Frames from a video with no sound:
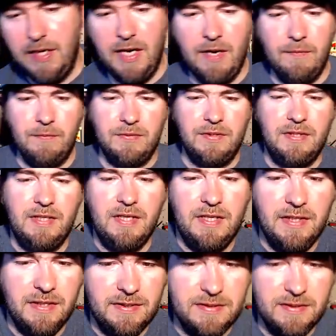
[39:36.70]
out with the
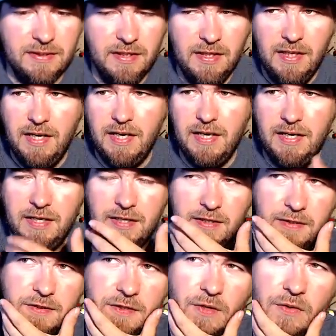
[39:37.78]
kids.
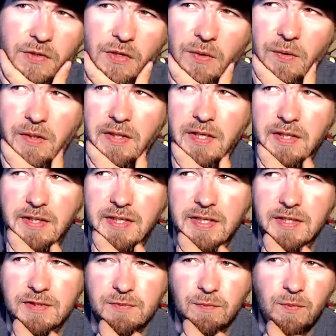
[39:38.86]
And, you know, you only get
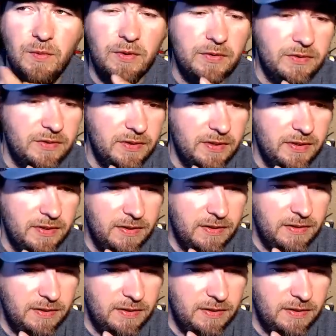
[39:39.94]
kids once. And